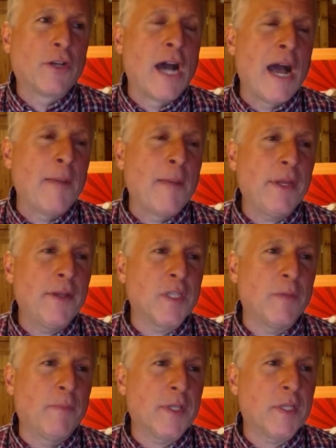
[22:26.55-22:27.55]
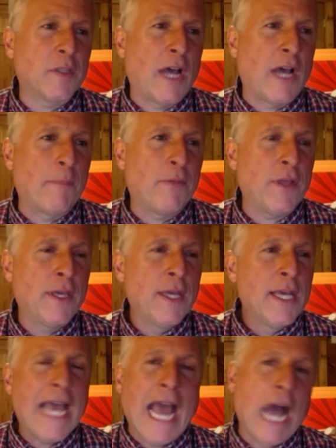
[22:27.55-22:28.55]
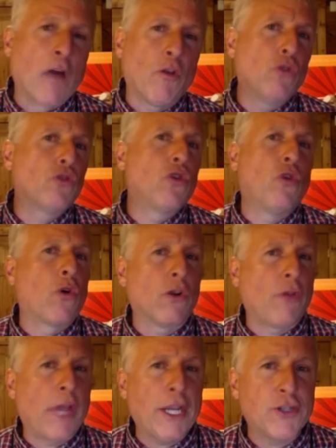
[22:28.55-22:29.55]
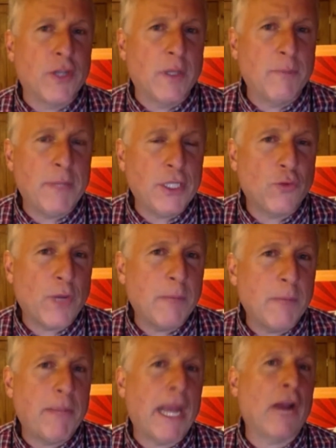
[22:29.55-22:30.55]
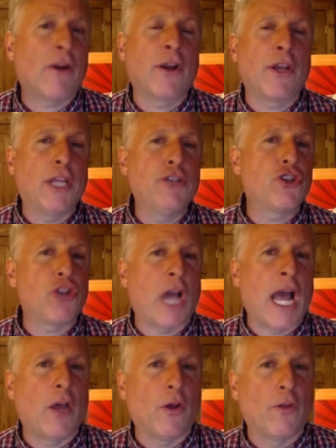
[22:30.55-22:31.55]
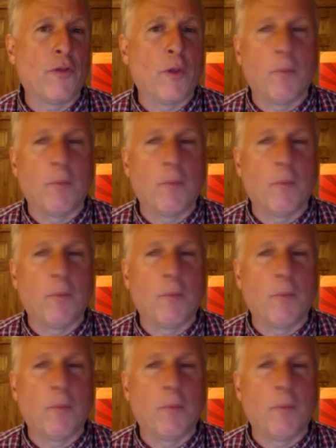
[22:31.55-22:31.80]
communism must stop the hallowed correlation between parent and child,